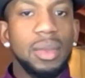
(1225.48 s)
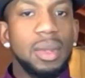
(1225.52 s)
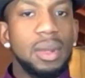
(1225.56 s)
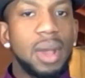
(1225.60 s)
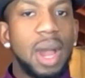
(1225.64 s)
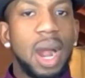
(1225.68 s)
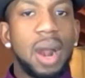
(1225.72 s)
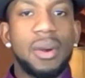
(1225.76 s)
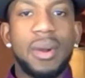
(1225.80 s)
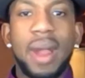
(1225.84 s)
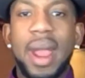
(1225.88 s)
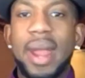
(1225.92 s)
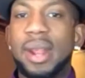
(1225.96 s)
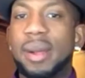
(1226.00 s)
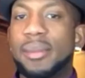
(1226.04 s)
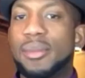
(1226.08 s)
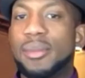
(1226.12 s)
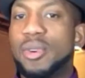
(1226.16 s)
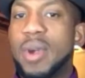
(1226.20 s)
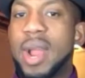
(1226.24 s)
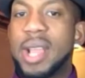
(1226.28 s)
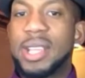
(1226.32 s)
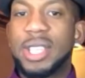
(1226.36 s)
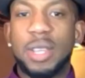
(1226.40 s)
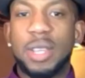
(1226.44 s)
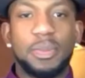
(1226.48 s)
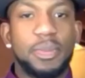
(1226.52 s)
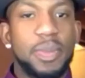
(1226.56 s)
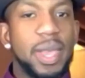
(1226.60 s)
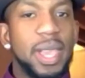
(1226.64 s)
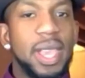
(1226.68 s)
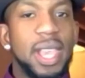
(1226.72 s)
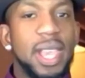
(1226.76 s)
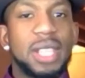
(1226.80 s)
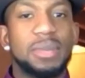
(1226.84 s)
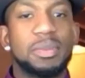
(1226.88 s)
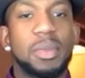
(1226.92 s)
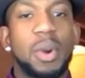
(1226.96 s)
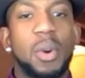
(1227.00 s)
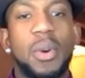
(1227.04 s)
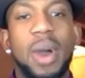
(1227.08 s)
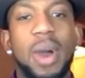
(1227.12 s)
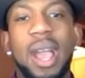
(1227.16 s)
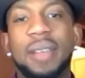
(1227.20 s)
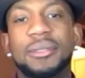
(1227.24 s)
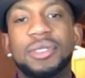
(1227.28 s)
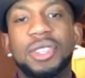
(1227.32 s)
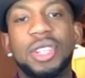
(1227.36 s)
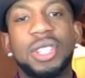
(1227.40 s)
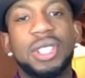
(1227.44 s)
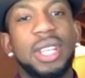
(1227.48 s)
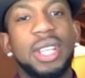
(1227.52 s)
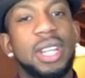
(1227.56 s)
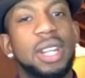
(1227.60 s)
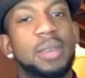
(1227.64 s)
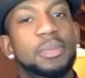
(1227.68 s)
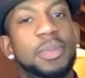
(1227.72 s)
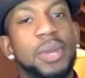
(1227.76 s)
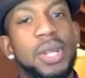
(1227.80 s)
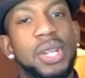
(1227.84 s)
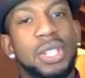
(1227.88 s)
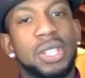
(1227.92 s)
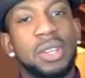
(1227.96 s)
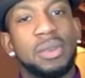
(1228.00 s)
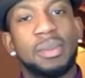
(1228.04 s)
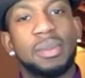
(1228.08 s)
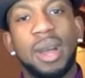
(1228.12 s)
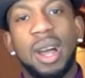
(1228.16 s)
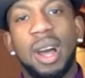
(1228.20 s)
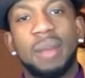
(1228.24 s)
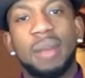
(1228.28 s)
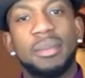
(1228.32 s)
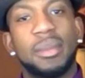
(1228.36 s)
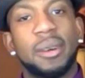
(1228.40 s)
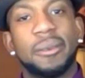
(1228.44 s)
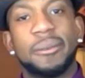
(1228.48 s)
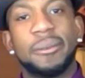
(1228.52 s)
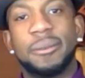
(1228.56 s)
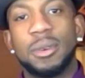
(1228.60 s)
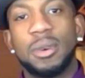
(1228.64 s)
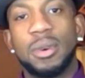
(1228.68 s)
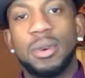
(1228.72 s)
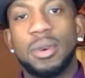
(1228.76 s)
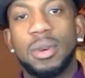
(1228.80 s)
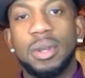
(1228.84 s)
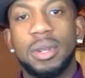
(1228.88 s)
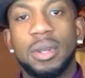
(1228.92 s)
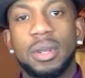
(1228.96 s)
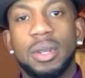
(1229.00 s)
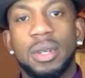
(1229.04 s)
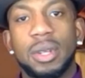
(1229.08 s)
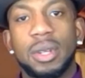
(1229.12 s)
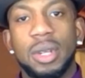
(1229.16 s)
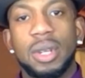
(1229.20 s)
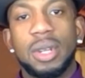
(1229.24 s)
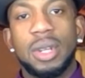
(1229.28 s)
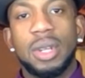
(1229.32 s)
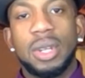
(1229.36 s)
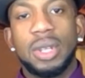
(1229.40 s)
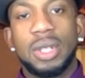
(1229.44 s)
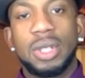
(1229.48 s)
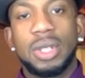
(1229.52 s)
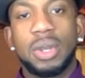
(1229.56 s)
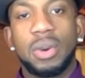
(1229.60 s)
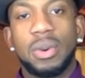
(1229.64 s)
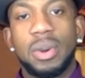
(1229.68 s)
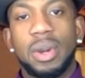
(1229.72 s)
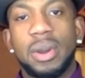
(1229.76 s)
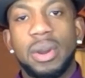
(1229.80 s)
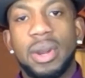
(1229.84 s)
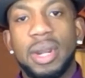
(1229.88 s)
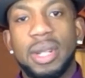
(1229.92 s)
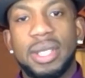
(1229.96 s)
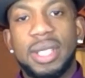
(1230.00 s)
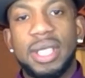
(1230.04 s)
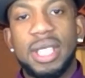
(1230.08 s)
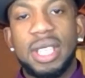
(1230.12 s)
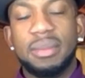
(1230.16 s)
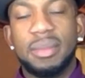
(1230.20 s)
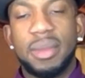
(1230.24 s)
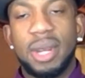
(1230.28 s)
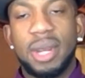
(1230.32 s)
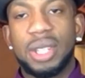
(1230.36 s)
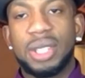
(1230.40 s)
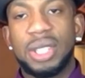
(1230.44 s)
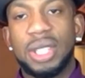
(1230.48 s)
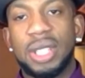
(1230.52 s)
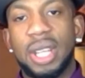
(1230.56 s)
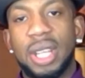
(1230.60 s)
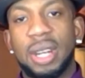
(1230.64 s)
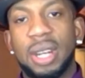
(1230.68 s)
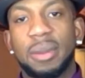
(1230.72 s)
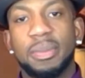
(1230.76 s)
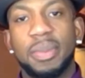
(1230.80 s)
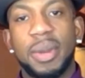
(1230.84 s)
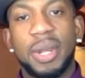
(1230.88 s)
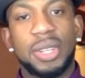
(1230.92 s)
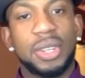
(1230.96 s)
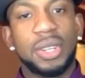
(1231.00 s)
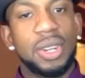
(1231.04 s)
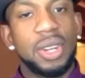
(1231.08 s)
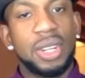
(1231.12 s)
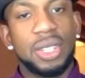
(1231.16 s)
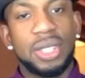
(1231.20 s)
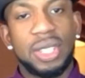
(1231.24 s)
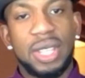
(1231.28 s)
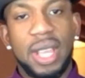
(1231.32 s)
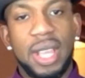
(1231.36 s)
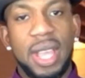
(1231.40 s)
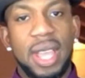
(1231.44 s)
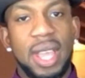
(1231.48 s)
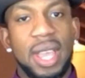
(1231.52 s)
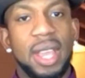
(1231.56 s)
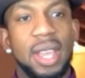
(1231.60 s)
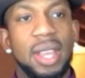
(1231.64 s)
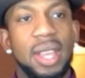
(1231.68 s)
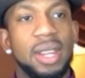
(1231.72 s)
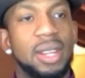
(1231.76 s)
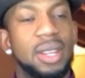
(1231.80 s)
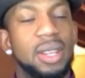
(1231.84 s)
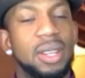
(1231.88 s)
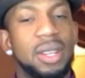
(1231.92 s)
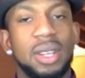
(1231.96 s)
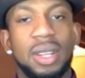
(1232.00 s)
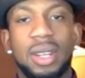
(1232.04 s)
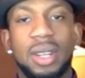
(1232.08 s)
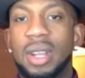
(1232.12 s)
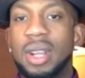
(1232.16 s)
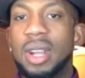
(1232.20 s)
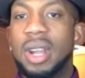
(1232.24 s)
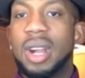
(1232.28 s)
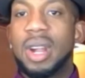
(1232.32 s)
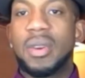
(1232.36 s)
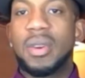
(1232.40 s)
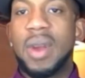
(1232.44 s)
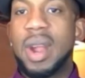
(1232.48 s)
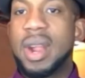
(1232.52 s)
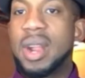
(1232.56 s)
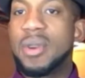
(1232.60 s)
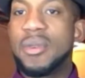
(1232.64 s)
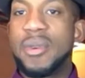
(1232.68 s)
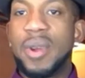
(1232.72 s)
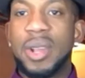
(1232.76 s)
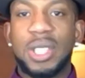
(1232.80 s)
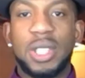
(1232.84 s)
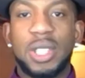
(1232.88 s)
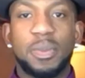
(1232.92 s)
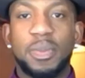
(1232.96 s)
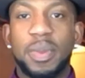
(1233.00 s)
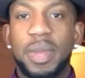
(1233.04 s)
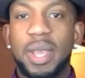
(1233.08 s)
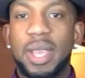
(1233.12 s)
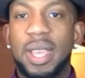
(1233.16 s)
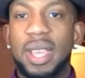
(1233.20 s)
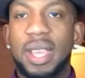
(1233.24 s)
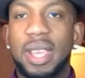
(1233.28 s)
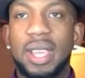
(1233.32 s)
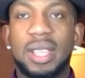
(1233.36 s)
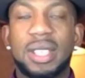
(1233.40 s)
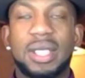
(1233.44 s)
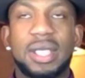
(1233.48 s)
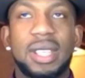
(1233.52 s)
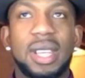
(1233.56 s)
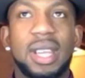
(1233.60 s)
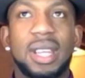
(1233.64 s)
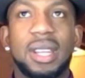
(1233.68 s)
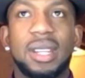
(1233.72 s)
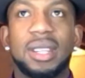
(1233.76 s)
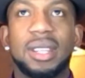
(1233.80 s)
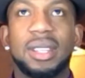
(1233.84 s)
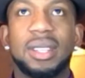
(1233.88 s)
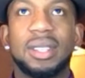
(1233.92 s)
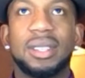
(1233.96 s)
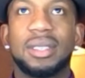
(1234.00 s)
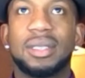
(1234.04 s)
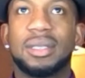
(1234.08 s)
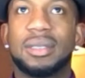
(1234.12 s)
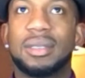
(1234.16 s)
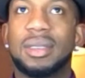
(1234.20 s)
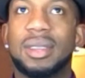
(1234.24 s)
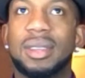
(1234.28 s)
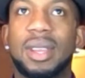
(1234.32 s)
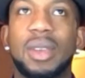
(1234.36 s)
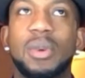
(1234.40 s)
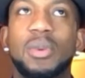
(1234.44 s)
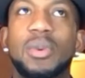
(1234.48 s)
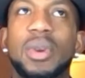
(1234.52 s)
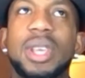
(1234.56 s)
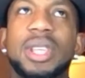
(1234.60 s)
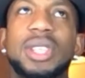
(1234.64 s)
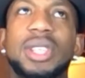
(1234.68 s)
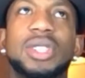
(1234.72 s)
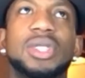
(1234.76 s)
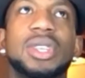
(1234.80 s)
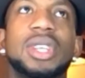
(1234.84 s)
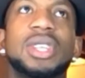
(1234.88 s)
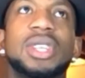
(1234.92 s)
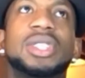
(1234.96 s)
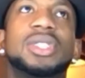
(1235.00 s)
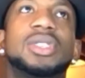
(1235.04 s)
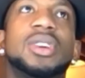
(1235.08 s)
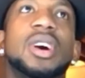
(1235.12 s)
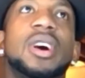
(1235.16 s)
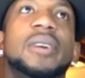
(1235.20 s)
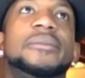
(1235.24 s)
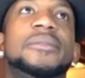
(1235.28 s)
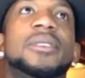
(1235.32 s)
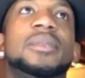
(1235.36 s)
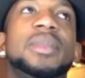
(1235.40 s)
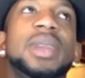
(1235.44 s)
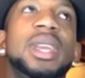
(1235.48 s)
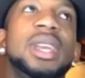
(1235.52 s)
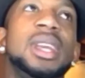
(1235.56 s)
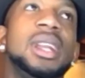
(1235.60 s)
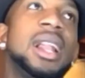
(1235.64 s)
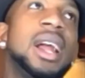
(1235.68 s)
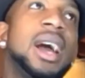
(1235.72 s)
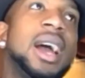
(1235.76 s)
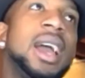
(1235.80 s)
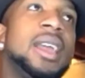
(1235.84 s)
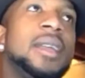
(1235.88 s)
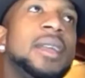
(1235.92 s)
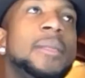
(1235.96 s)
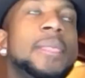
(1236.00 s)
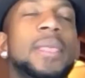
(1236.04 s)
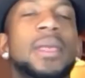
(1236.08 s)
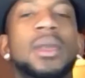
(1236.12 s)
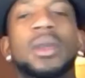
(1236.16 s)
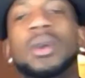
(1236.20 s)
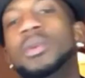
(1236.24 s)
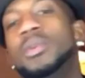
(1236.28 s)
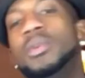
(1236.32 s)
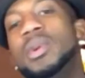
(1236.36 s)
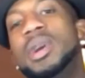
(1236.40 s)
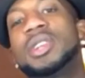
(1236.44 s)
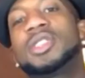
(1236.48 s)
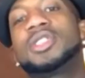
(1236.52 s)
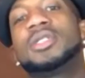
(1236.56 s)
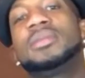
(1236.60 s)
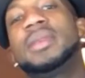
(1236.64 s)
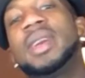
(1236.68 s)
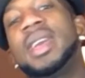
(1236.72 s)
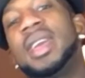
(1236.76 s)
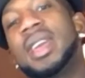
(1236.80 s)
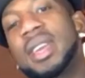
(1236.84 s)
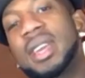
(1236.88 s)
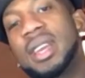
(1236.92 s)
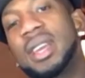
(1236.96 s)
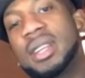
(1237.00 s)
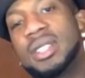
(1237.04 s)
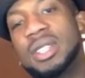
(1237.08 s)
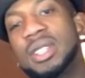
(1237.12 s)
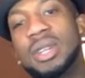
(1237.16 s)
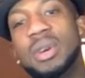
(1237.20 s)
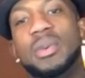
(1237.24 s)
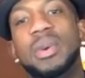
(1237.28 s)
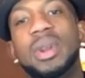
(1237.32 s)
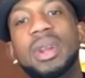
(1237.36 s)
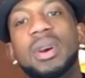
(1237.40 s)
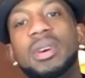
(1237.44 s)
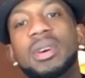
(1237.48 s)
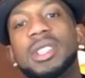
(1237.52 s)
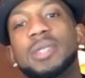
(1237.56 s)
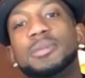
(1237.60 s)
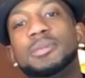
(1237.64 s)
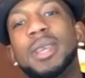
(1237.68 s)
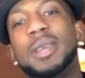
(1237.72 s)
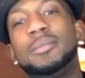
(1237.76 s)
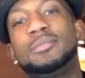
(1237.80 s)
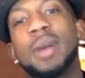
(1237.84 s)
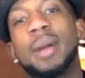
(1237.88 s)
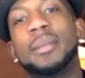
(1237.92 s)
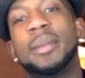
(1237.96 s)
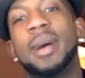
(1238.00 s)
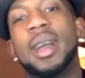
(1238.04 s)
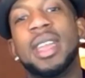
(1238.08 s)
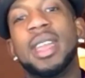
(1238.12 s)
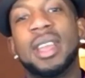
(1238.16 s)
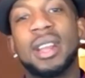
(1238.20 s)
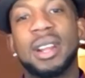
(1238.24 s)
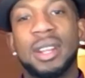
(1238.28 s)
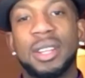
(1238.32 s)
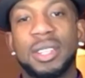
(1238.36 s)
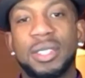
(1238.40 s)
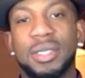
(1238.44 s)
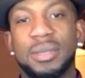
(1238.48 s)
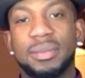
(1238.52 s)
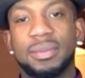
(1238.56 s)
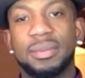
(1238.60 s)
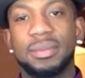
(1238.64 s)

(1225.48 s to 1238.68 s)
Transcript: I write up the recipes. My wife, she take the pictures of my food. So we were a team, you know, she take the pictures and I write the recipes. And it's tough for me, like, we're Jamaicans, you know, we don't speak proper English.